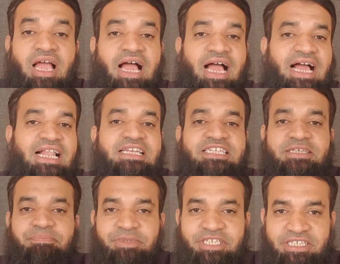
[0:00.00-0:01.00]

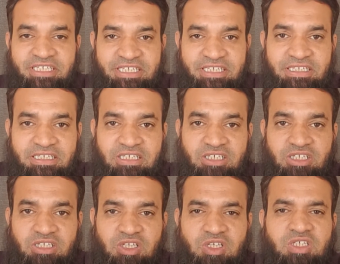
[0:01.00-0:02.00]
Ldpe
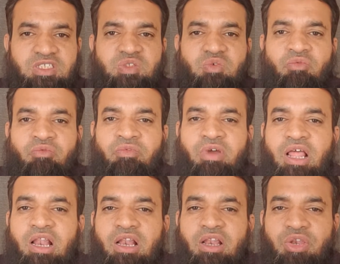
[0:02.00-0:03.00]
is
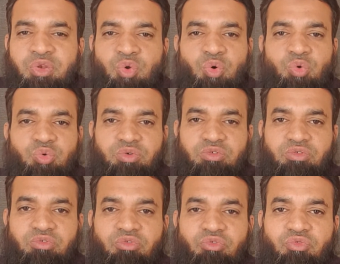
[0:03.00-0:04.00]
well known
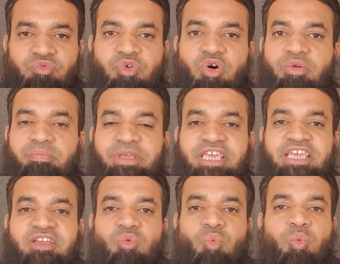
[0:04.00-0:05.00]
for
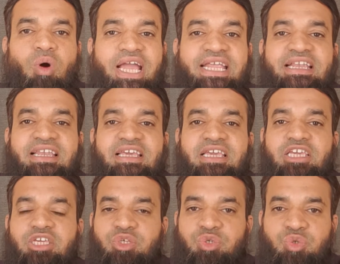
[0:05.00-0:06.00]
being widely
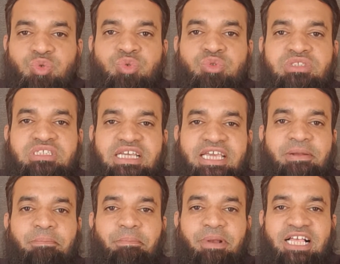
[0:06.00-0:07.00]
used in
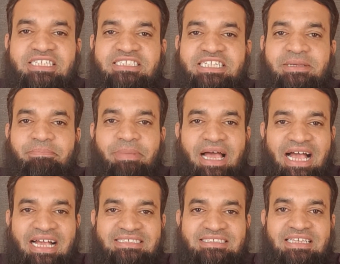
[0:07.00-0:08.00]
plastic
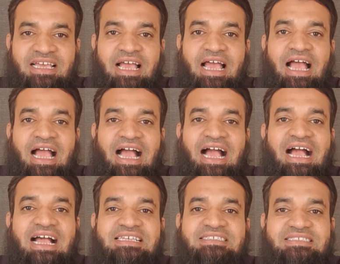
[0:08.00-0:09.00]
bags
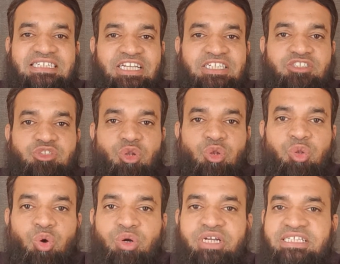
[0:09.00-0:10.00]
as its
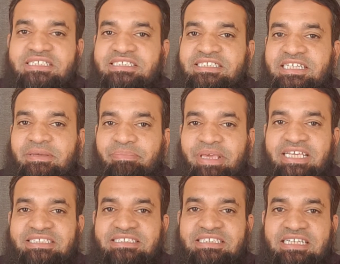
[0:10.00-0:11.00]
low density
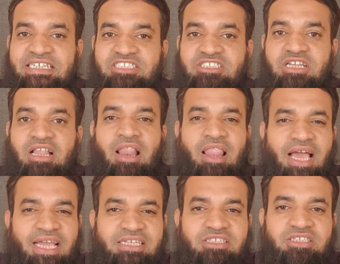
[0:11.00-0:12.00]
makes it
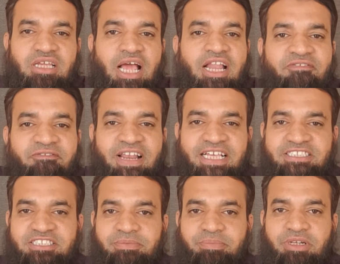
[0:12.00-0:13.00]
light and
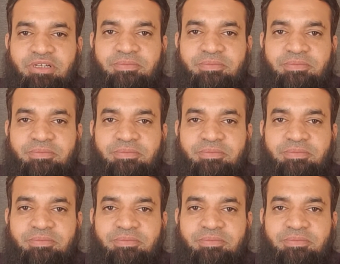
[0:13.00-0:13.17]
flexible,